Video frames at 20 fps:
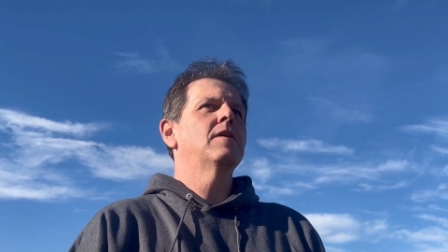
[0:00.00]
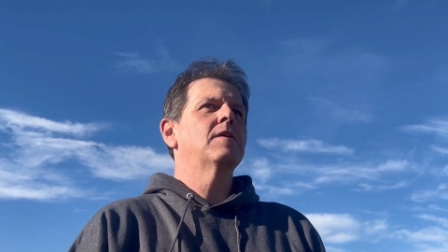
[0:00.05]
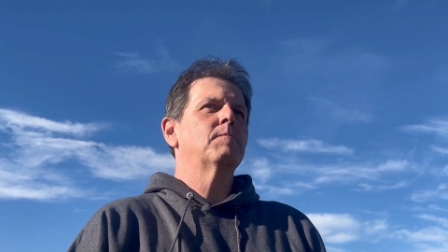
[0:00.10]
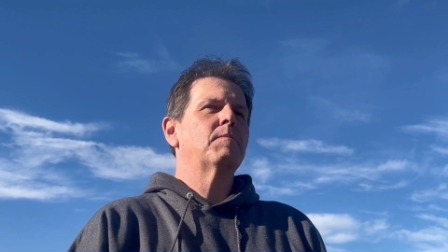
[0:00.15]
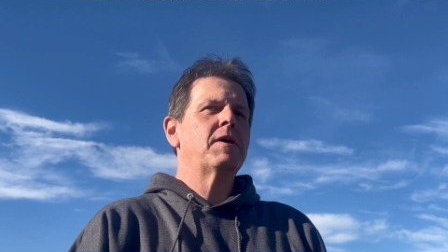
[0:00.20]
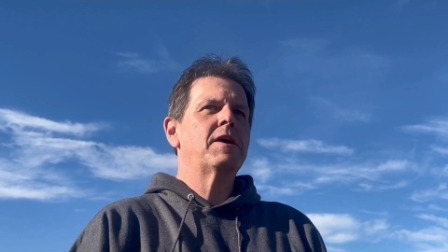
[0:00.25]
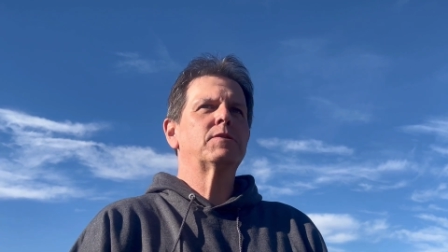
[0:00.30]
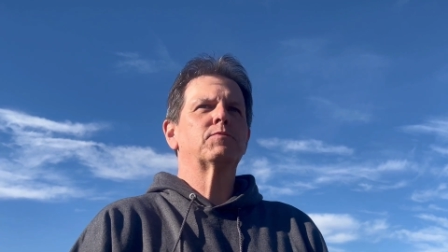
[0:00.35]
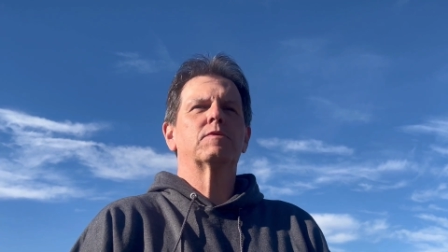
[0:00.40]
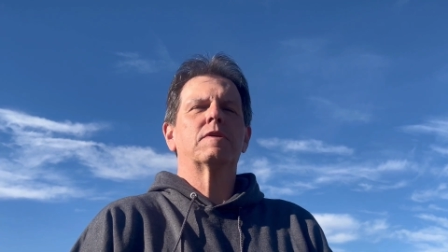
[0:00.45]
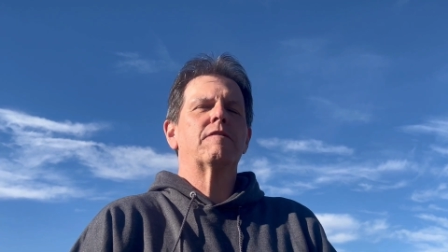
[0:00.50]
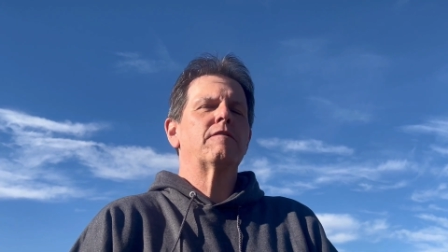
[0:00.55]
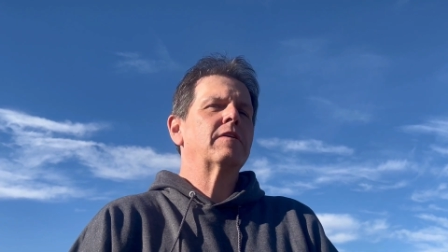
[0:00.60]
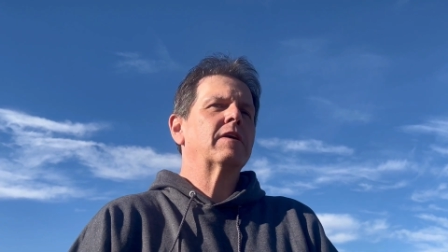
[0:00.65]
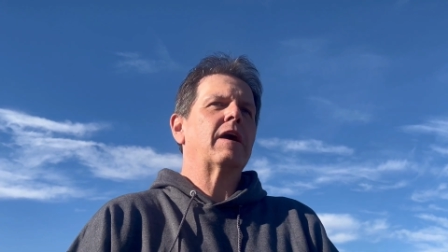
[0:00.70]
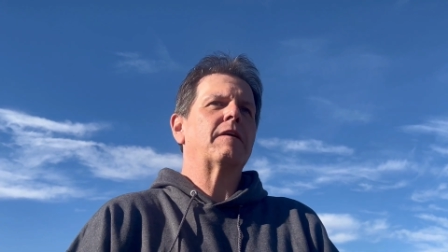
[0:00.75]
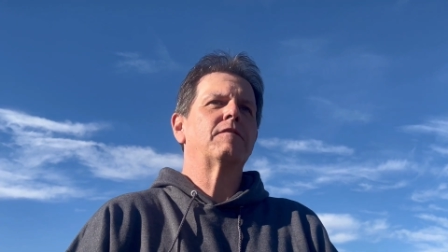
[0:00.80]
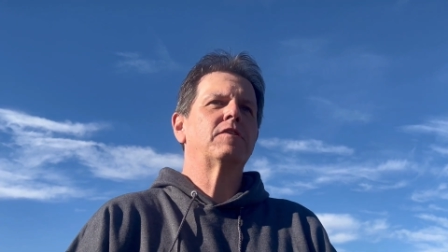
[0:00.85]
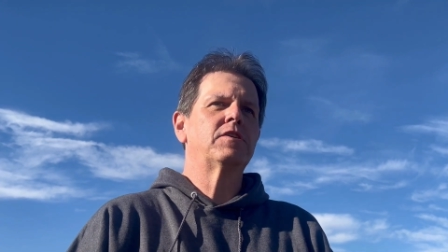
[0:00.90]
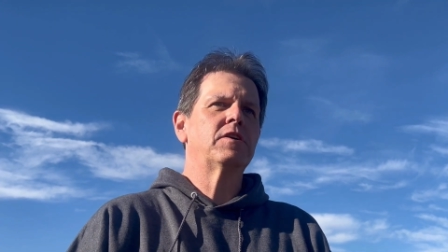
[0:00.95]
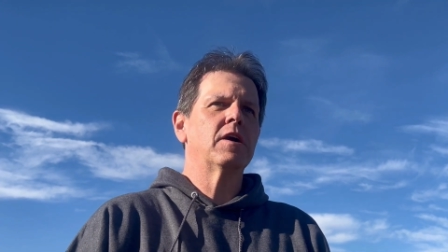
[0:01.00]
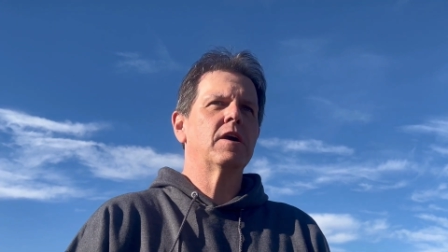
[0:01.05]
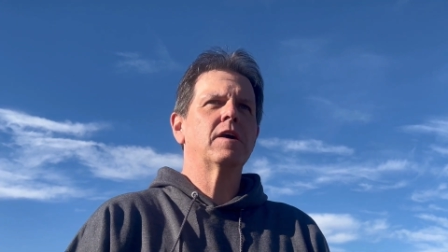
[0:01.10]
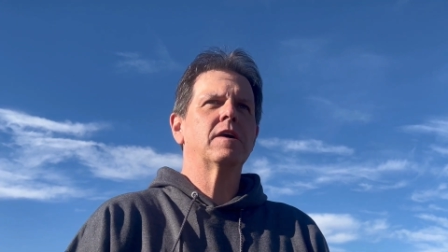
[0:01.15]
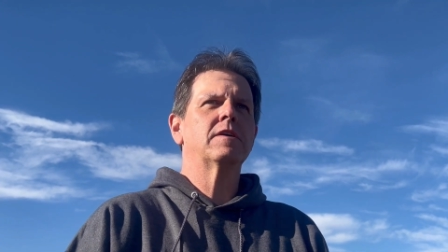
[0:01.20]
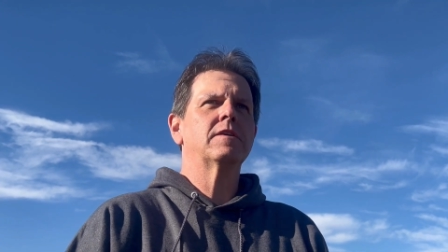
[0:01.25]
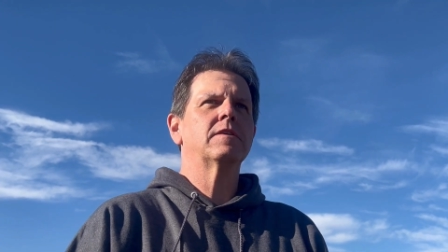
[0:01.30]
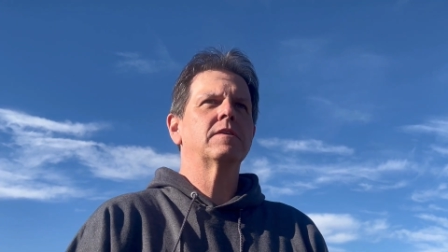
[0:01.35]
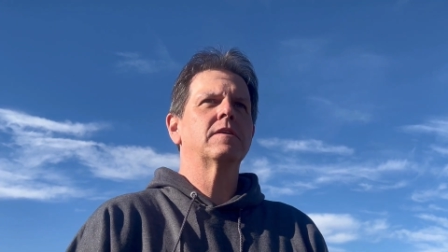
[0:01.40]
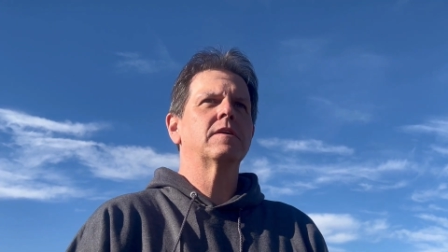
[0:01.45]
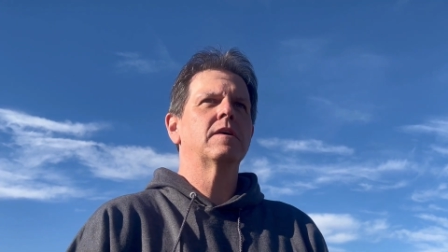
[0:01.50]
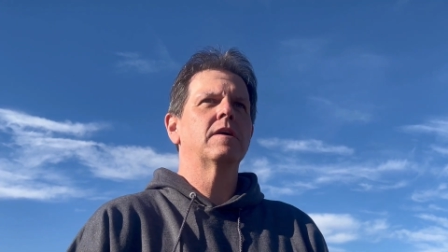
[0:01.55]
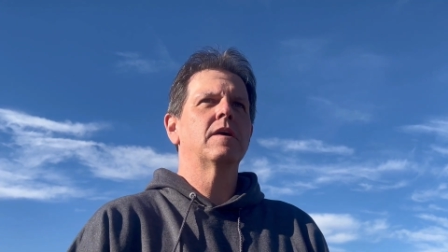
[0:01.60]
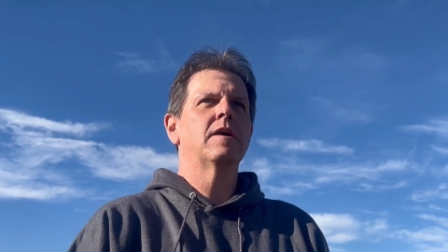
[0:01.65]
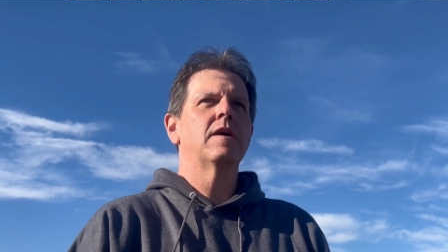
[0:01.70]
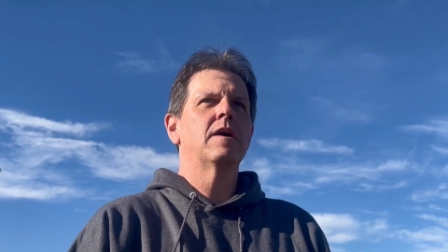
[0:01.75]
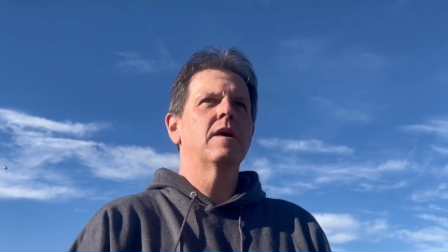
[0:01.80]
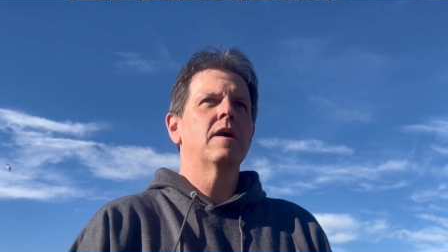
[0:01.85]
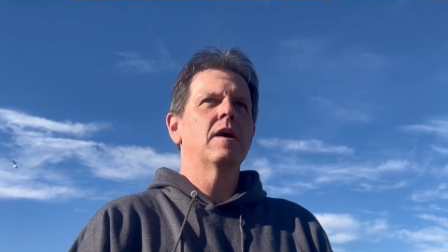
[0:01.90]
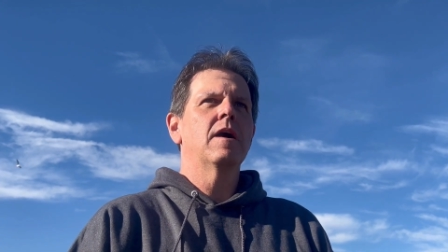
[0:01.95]
peace with everything I've done.
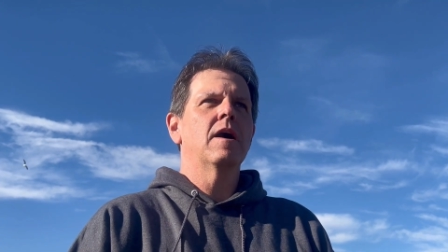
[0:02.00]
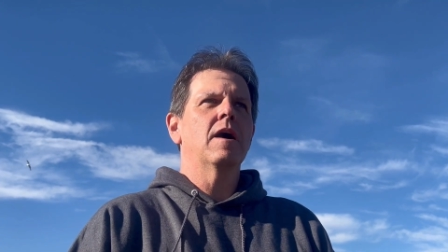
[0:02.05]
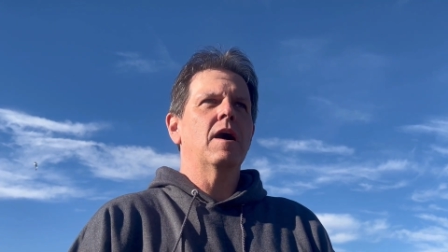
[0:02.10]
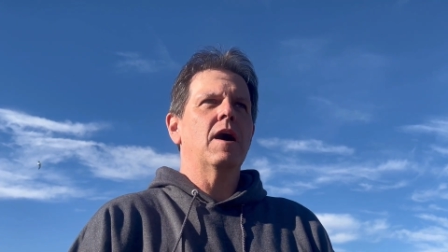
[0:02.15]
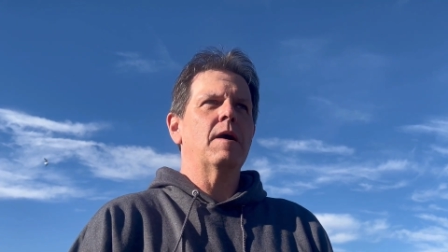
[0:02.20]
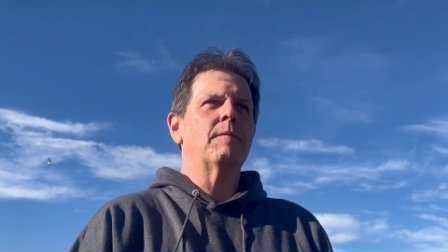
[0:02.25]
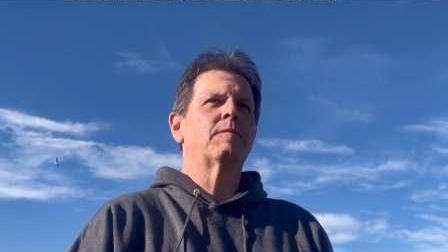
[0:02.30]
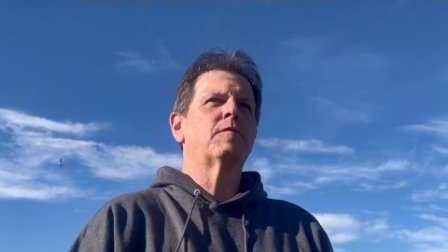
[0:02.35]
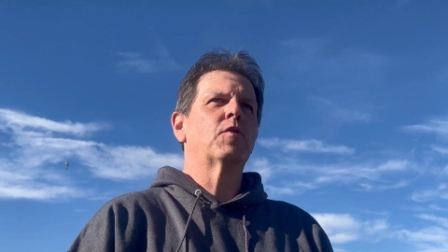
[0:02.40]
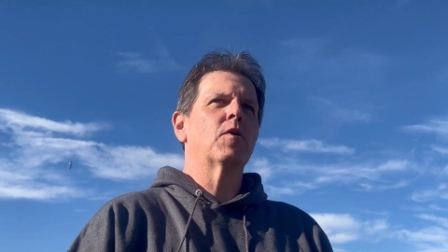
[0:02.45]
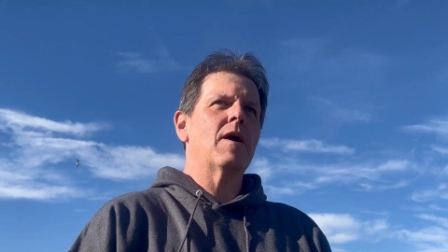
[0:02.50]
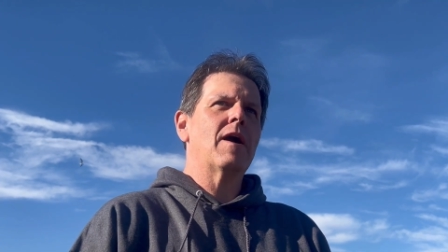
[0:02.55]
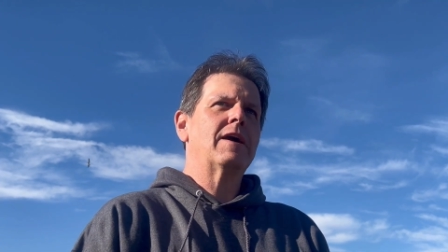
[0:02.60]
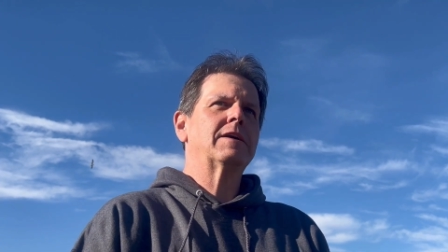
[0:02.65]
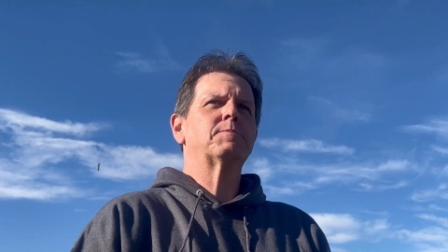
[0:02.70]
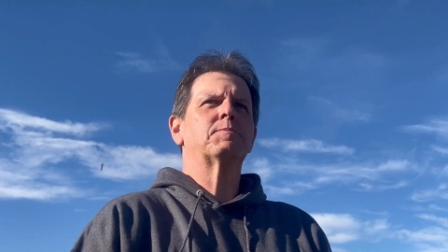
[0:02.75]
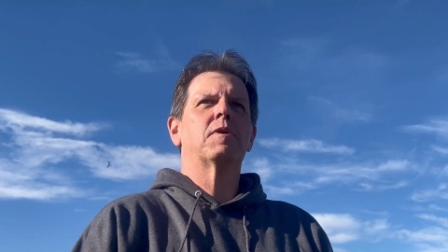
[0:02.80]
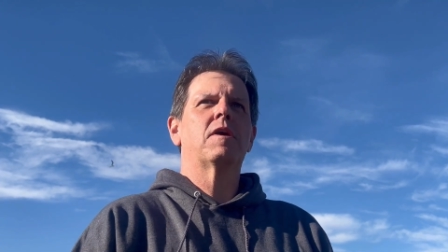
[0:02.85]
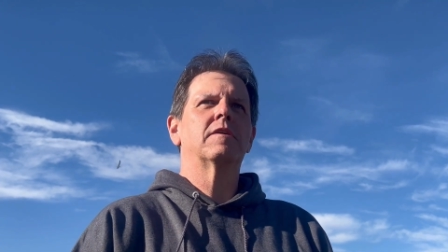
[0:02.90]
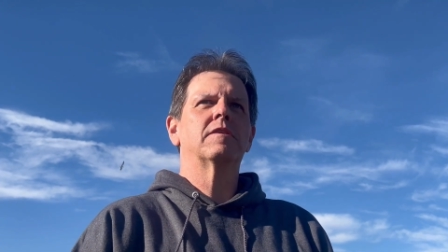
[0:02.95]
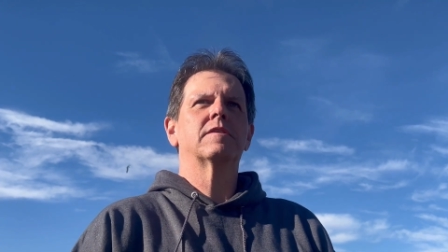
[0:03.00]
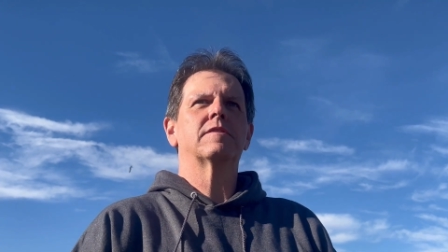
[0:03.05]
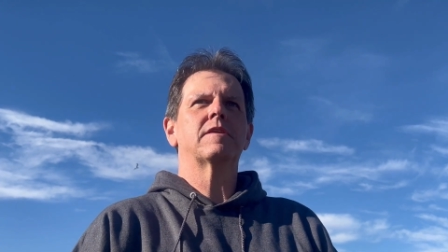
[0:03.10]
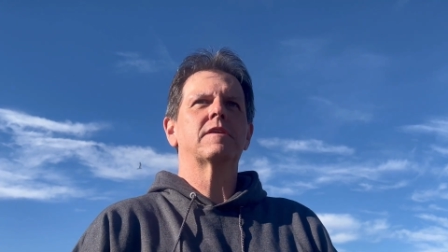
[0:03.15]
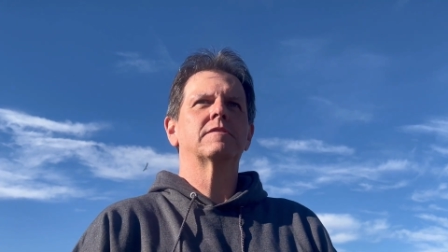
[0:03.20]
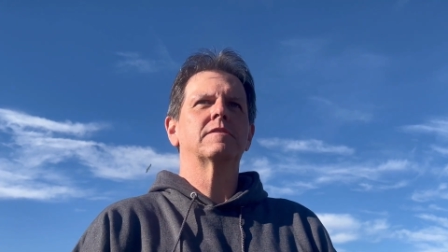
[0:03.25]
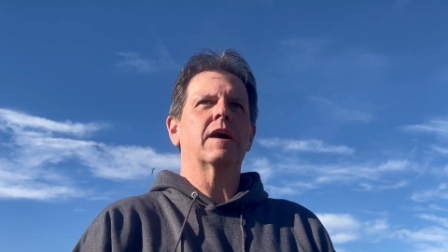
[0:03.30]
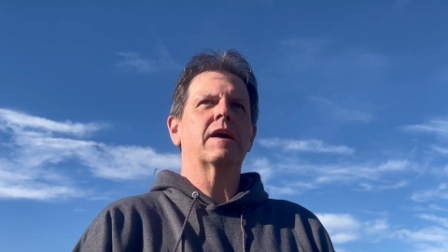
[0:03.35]
I've grasped onto things.